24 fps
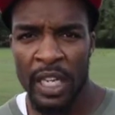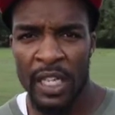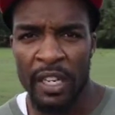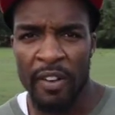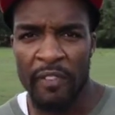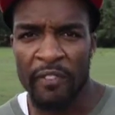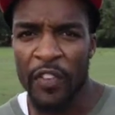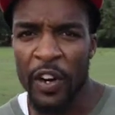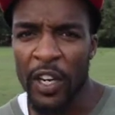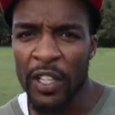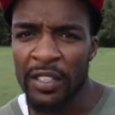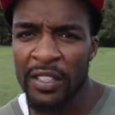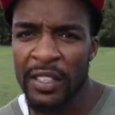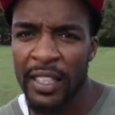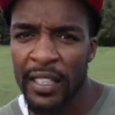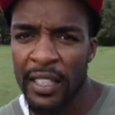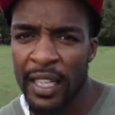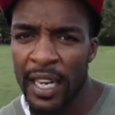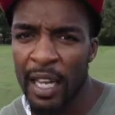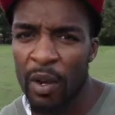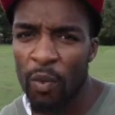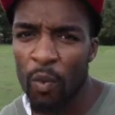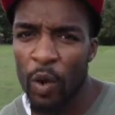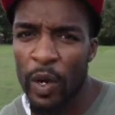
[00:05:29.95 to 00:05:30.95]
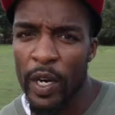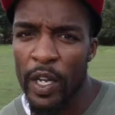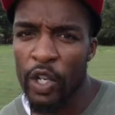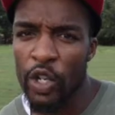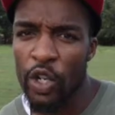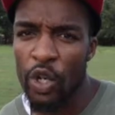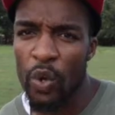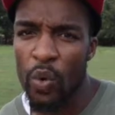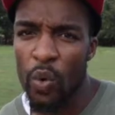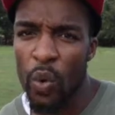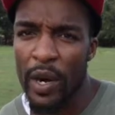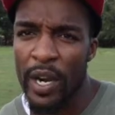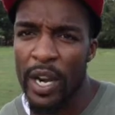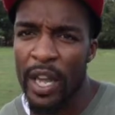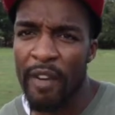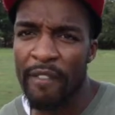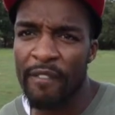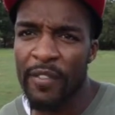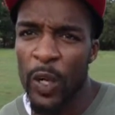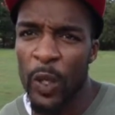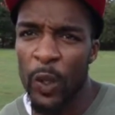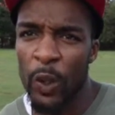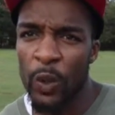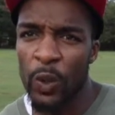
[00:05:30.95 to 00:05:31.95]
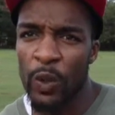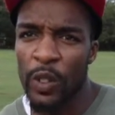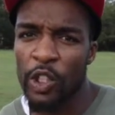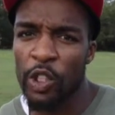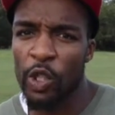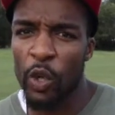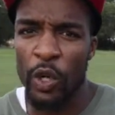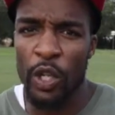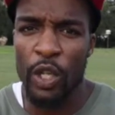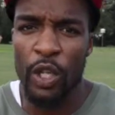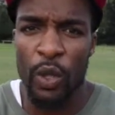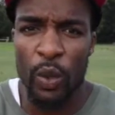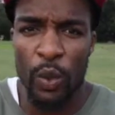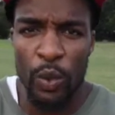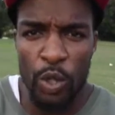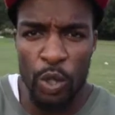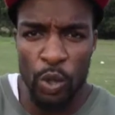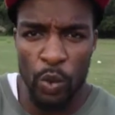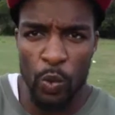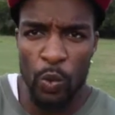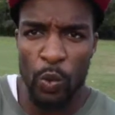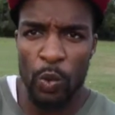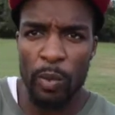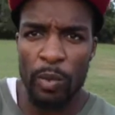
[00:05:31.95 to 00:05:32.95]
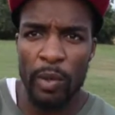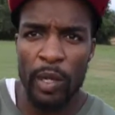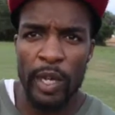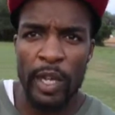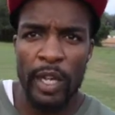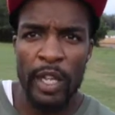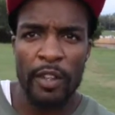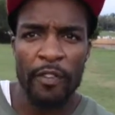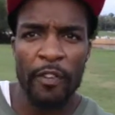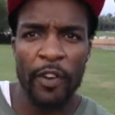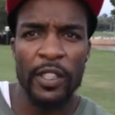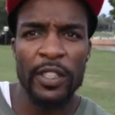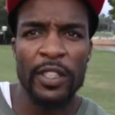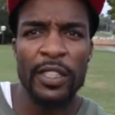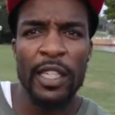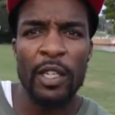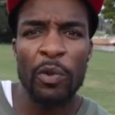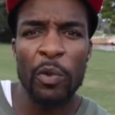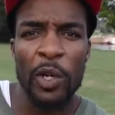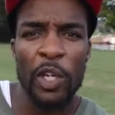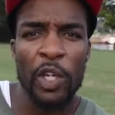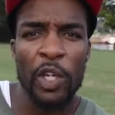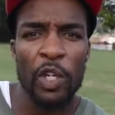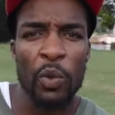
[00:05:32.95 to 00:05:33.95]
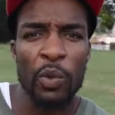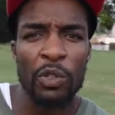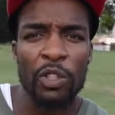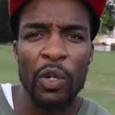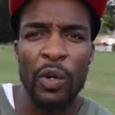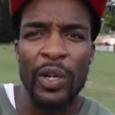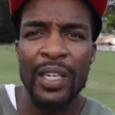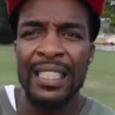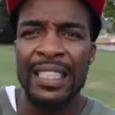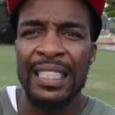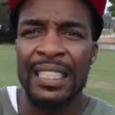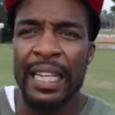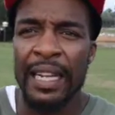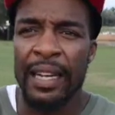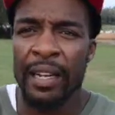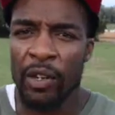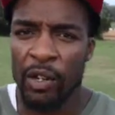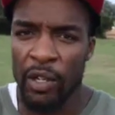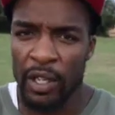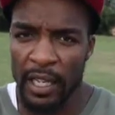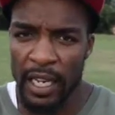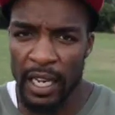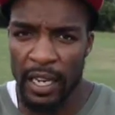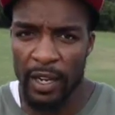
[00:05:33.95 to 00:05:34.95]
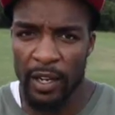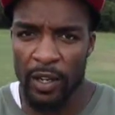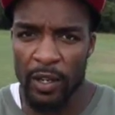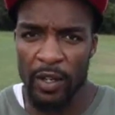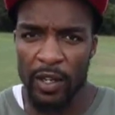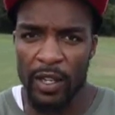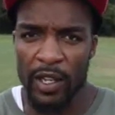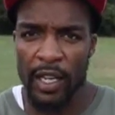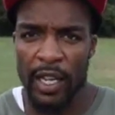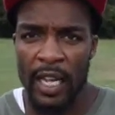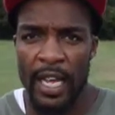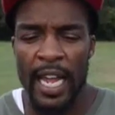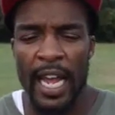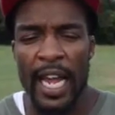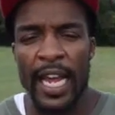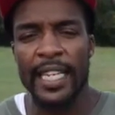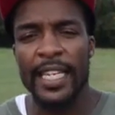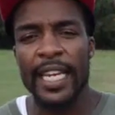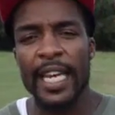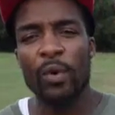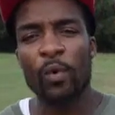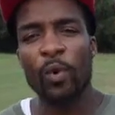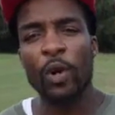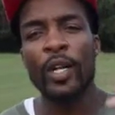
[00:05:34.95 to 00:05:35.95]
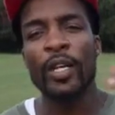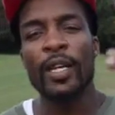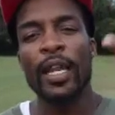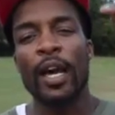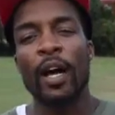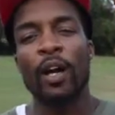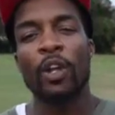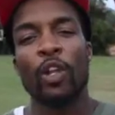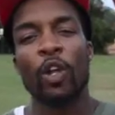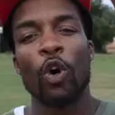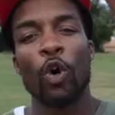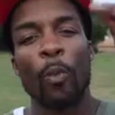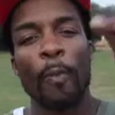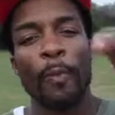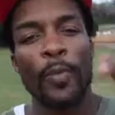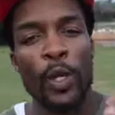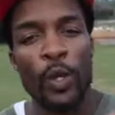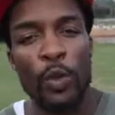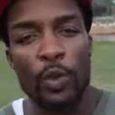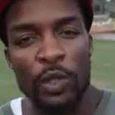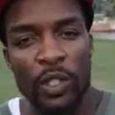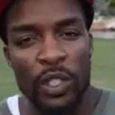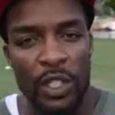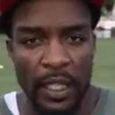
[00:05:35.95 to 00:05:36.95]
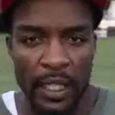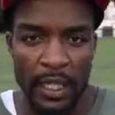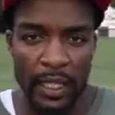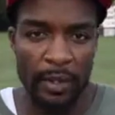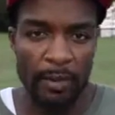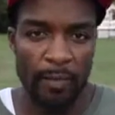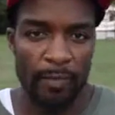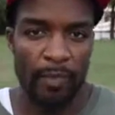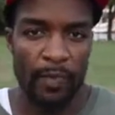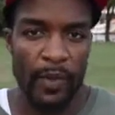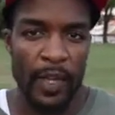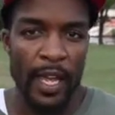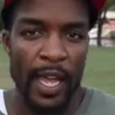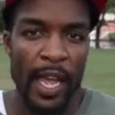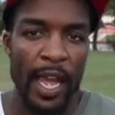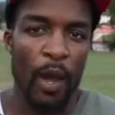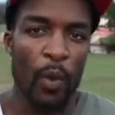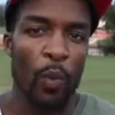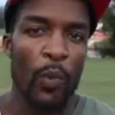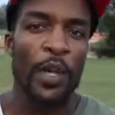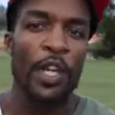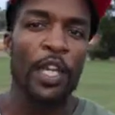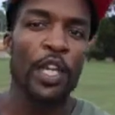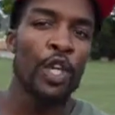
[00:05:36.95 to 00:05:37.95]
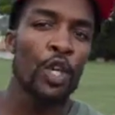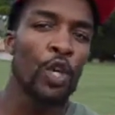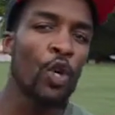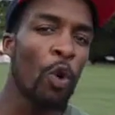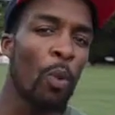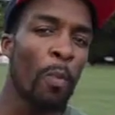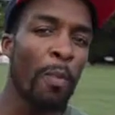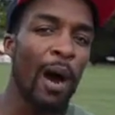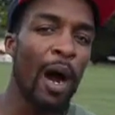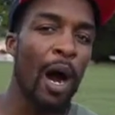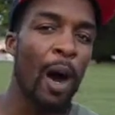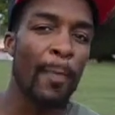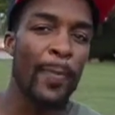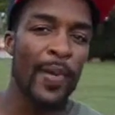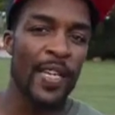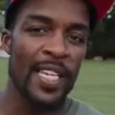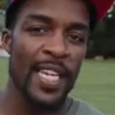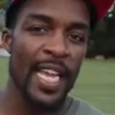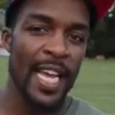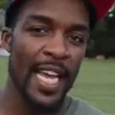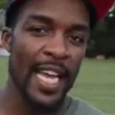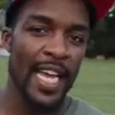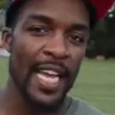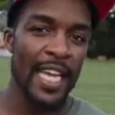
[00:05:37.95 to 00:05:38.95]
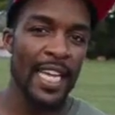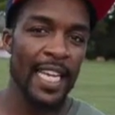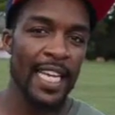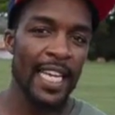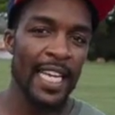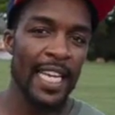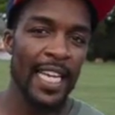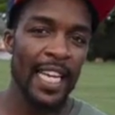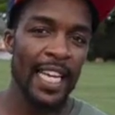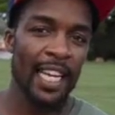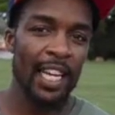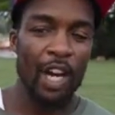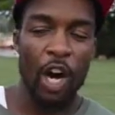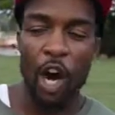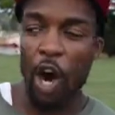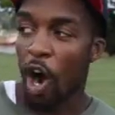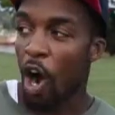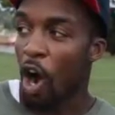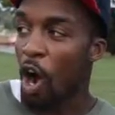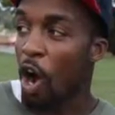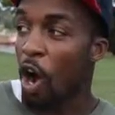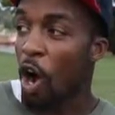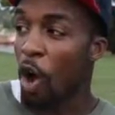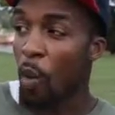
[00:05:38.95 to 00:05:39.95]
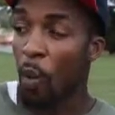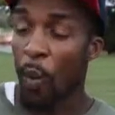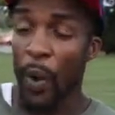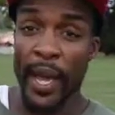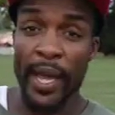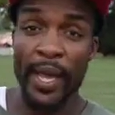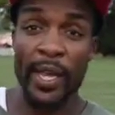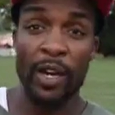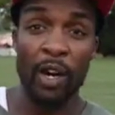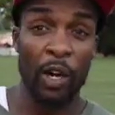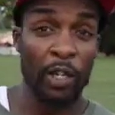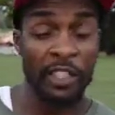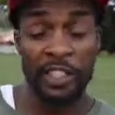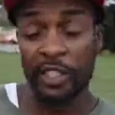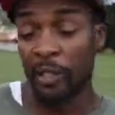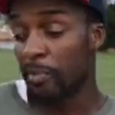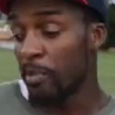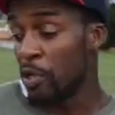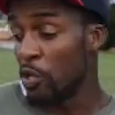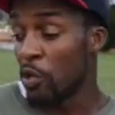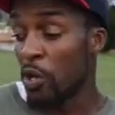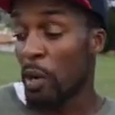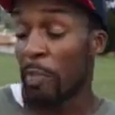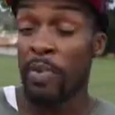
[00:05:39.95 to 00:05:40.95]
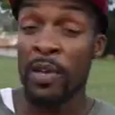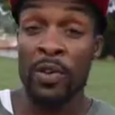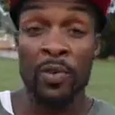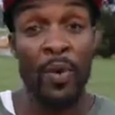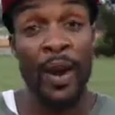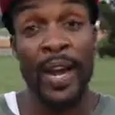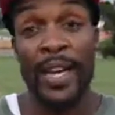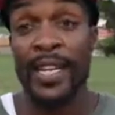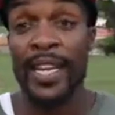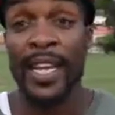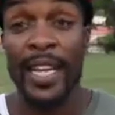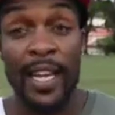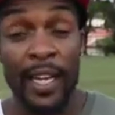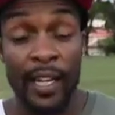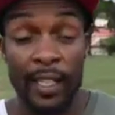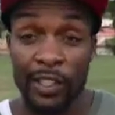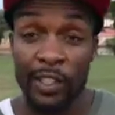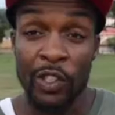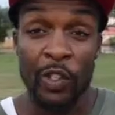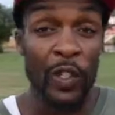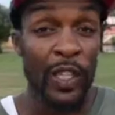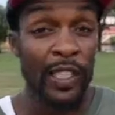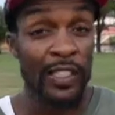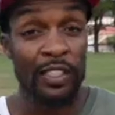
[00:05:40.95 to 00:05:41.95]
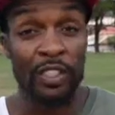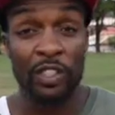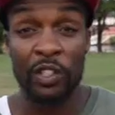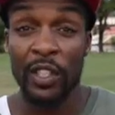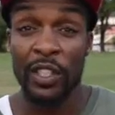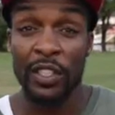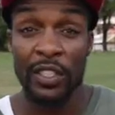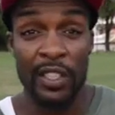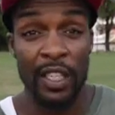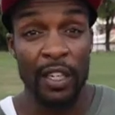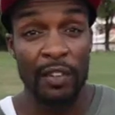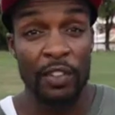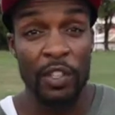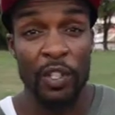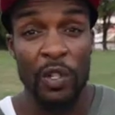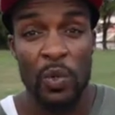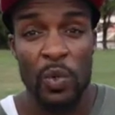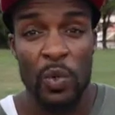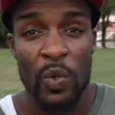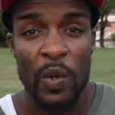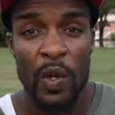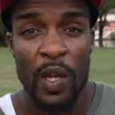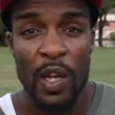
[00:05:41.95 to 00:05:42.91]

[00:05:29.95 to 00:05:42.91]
the first thing that they want to do on their phone is go to YouTube. First thing they want to do is go to SoundCloud. And they want to download music. And when you, mom and dad, are away, or some of you could be right there because you listen to the stuff too,